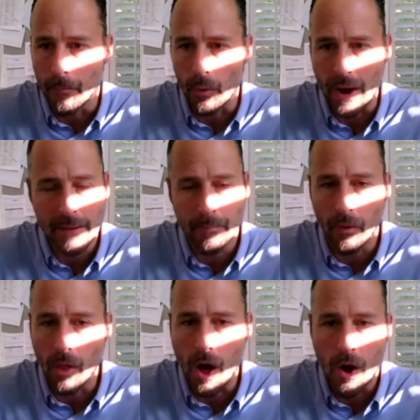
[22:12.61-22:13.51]
break
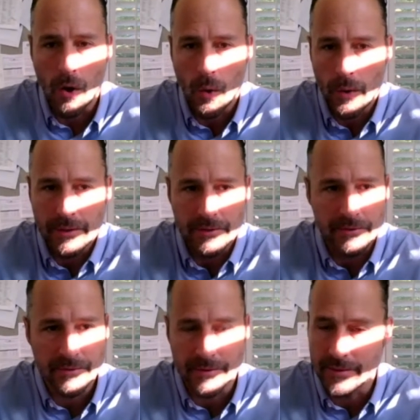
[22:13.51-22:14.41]
below
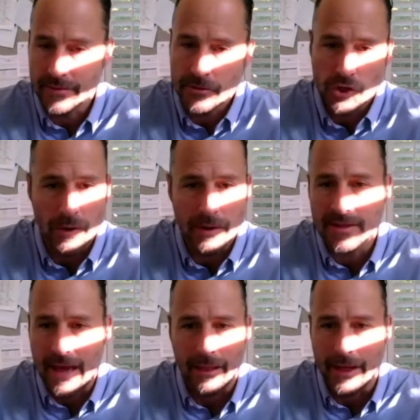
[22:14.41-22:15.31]
is a short
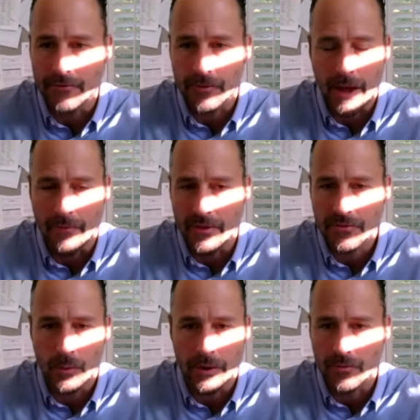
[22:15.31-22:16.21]
sale entry on
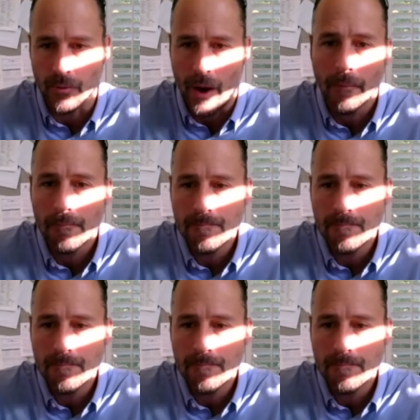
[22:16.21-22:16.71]
this one as well.